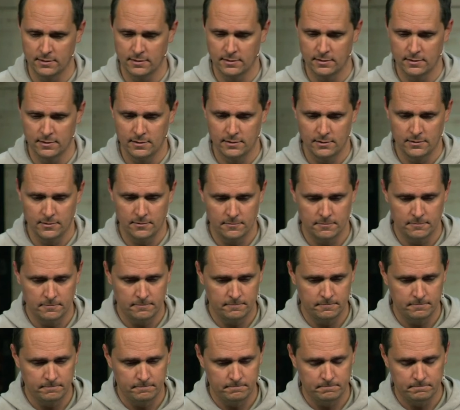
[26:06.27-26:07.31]

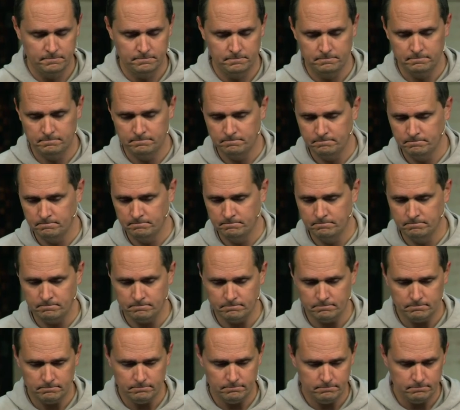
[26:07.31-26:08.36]

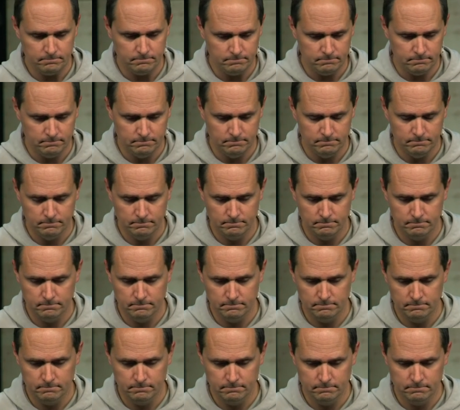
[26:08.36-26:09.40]

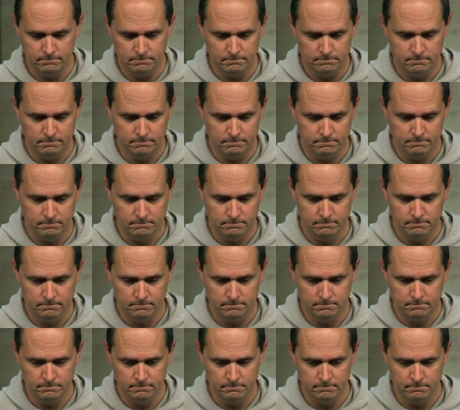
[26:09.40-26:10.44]

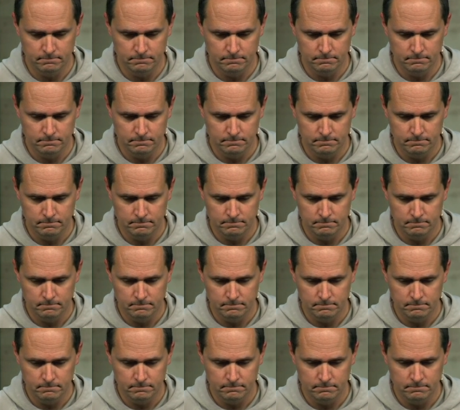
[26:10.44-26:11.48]

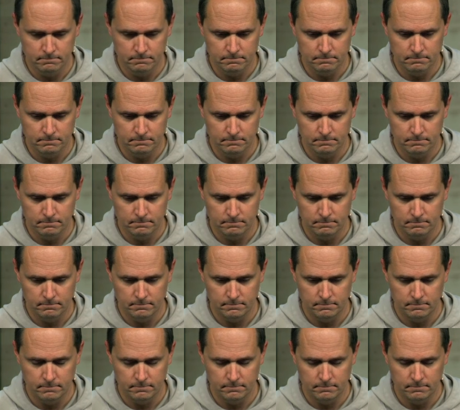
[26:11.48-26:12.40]
Nobody speaks.